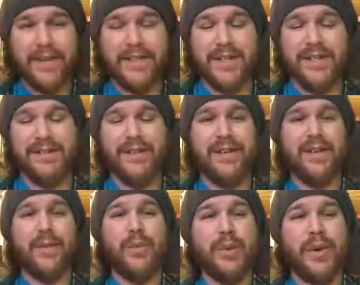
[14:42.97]
that's it.
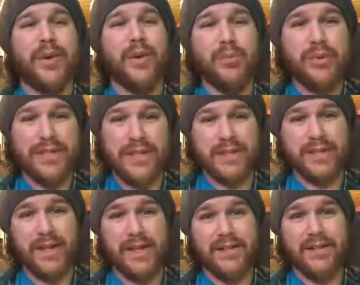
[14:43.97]
Preaching
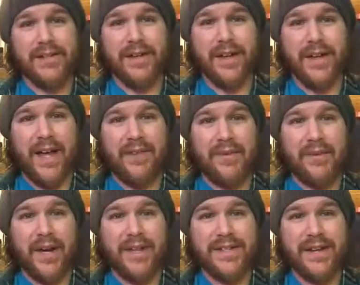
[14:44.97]
done. Have a
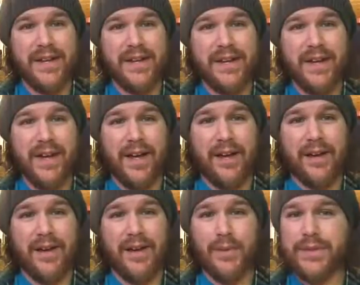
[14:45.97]
great day,
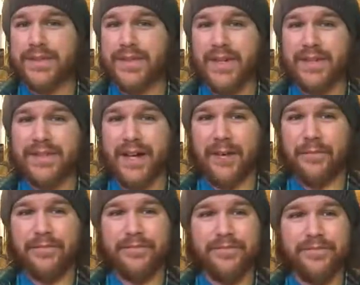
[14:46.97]
and we'll see you next
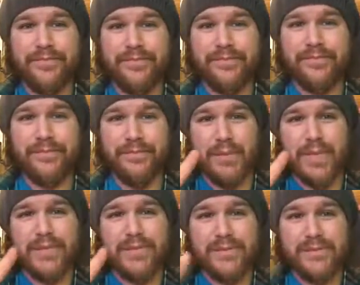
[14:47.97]
time.
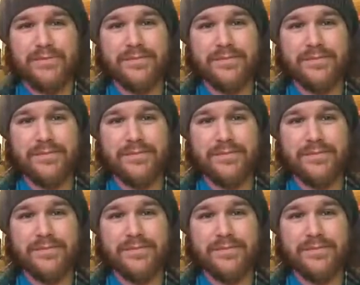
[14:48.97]
Peace.